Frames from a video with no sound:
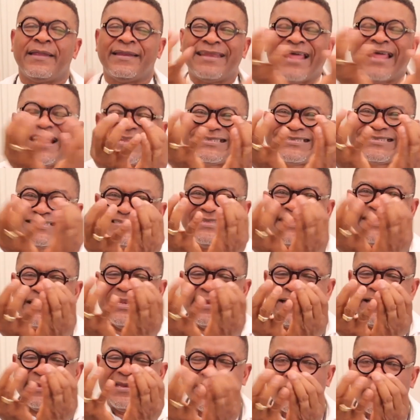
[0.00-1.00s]
That's the
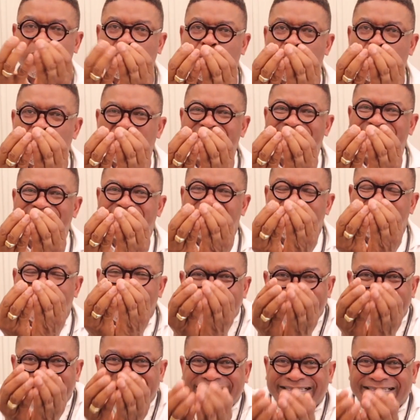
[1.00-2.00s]
liquid
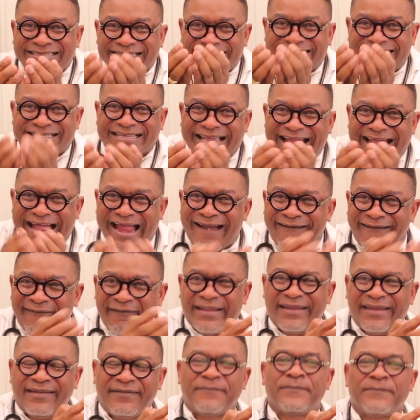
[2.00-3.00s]
that is
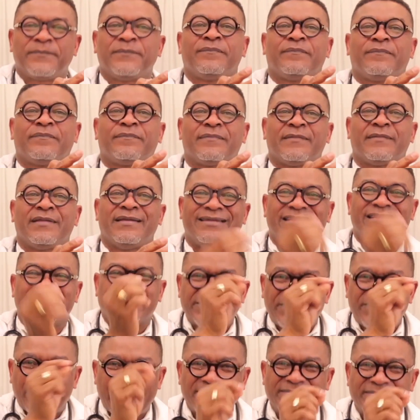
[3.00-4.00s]
carrying the
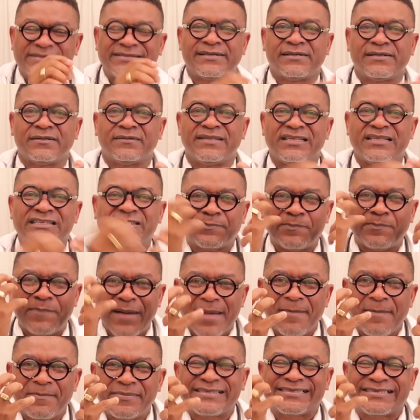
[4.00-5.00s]
sperm cells. The
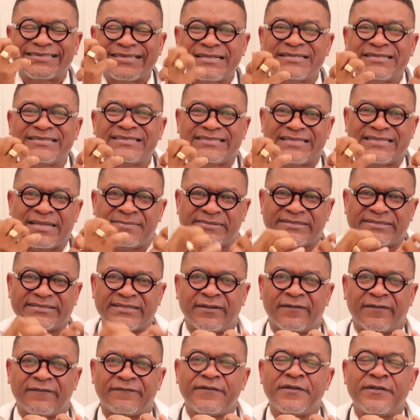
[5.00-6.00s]
sperm cells
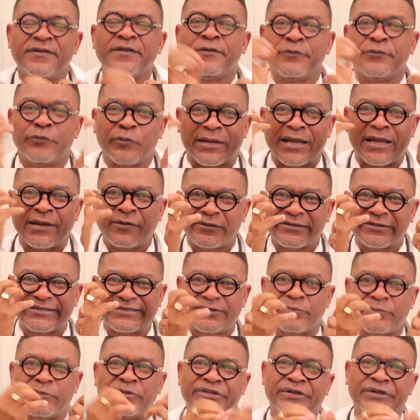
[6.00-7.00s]
themselves, you cannot
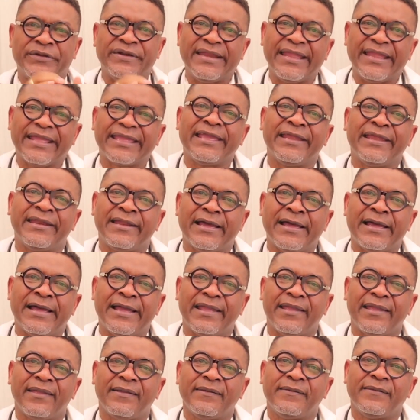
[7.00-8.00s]
see with your naked
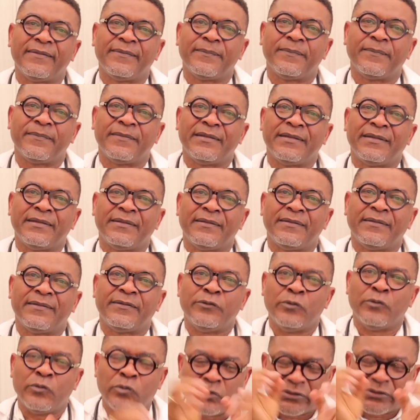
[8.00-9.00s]
eye.
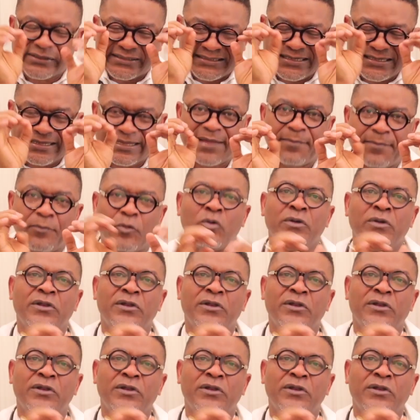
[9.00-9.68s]
You see them